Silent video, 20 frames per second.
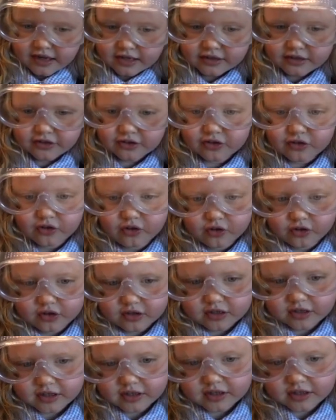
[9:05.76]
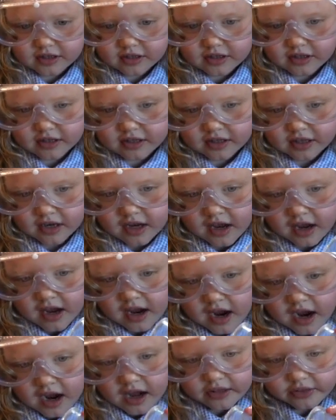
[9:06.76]
Snot.
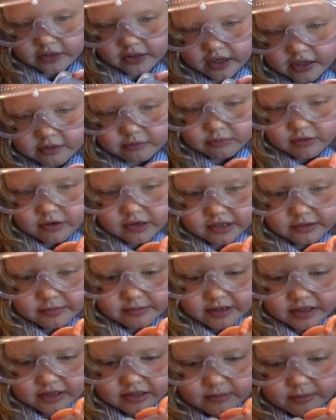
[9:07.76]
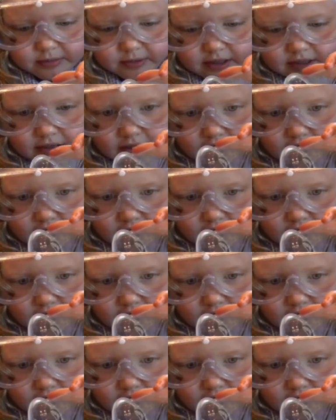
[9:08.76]
And that's what it's meant to be like.